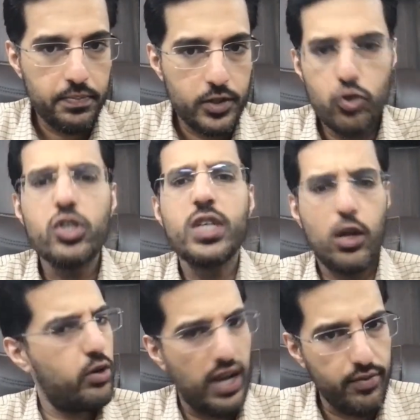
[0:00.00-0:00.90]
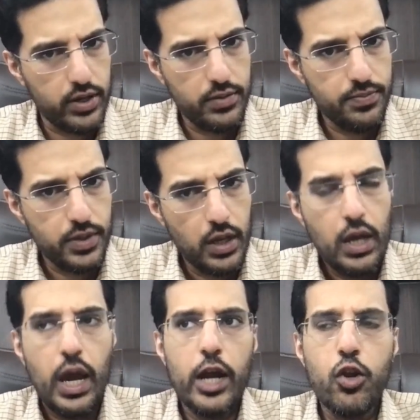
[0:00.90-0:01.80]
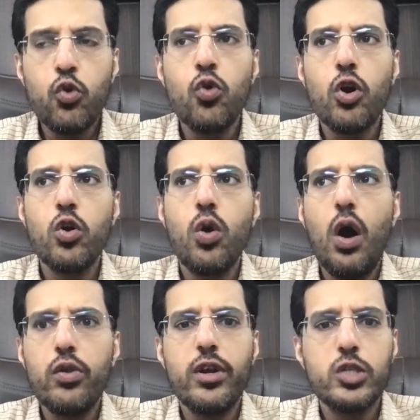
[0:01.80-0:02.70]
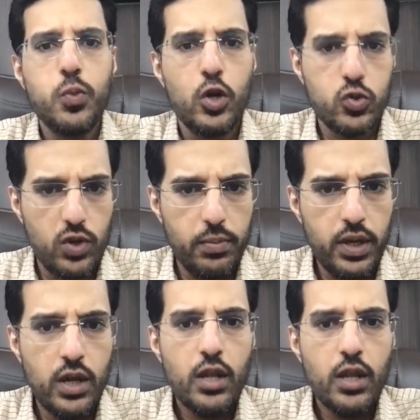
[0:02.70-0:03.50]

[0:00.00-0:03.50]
You just cannot have it. And you do not know how the response will be